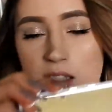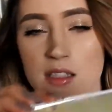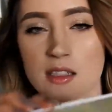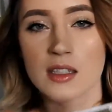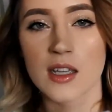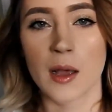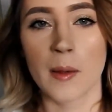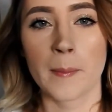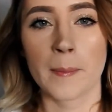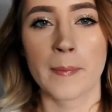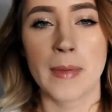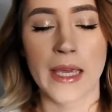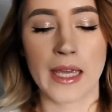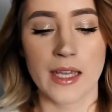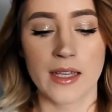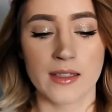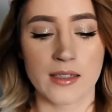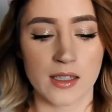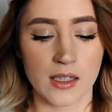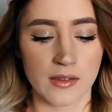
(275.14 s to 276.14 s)
is
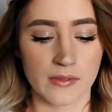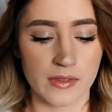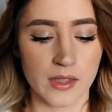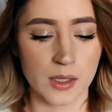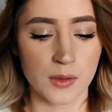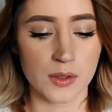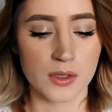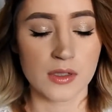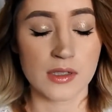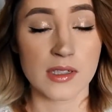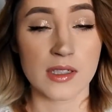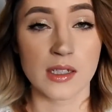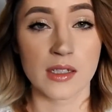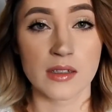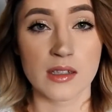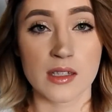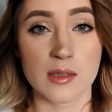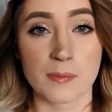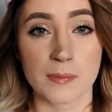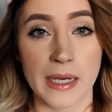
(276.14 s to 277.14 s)
amazing. If they were to sell
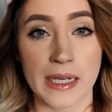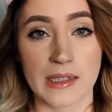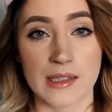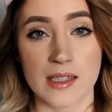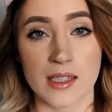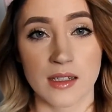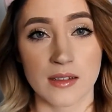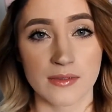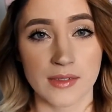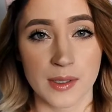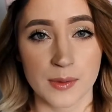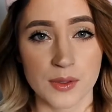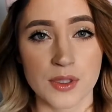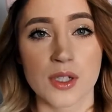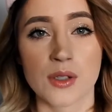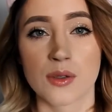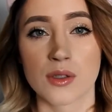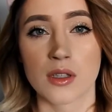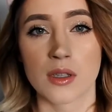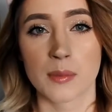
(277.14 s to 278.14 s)
this by itself, I would
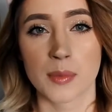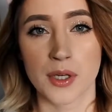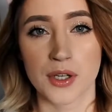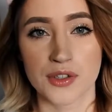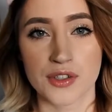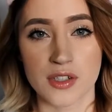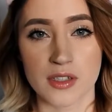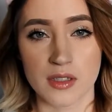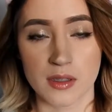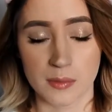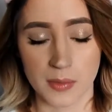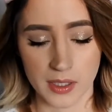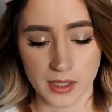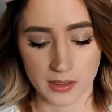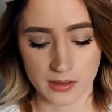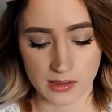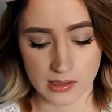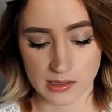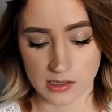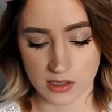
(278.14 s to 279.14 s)
totally purchase it
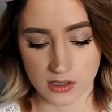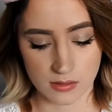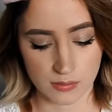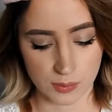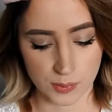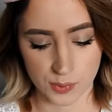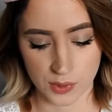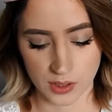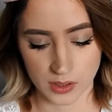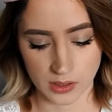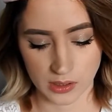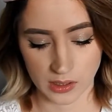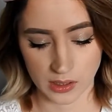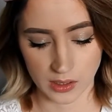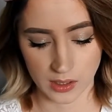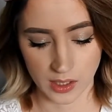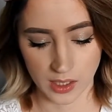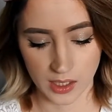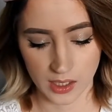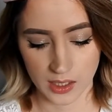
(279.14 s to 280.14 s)
because it's a
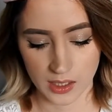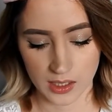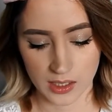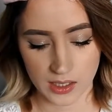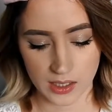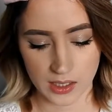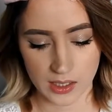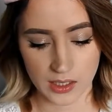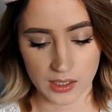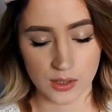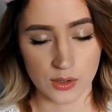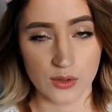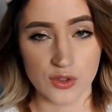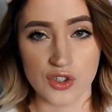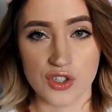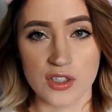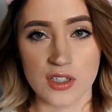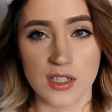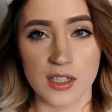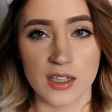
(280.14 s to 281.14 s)
really, you
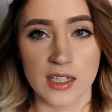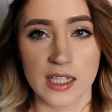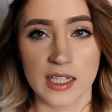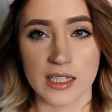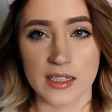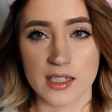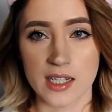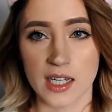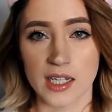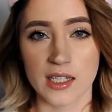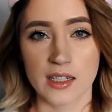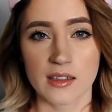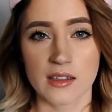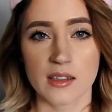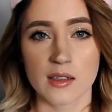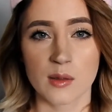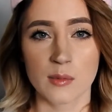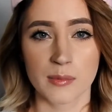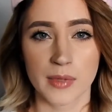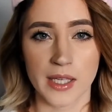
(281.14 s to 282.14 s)
just need like a tiny
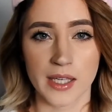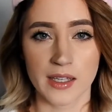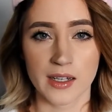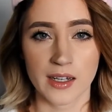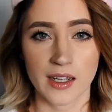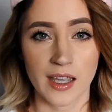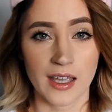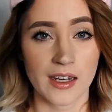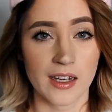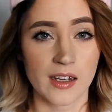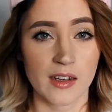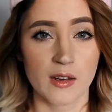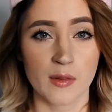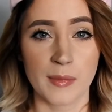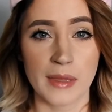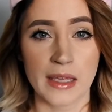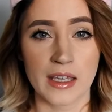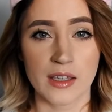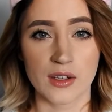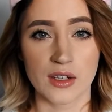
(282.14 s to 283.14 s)
little bit and it'll
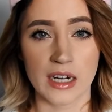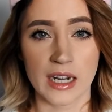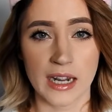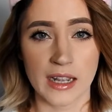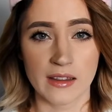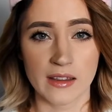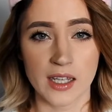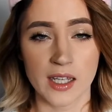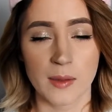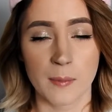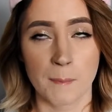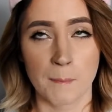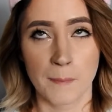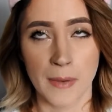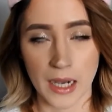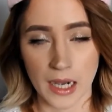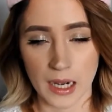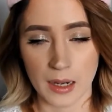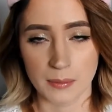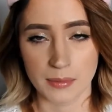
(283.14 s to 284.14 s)
make your highlight
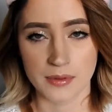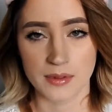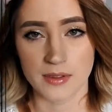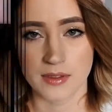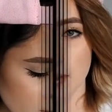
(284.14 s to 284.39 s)
pop.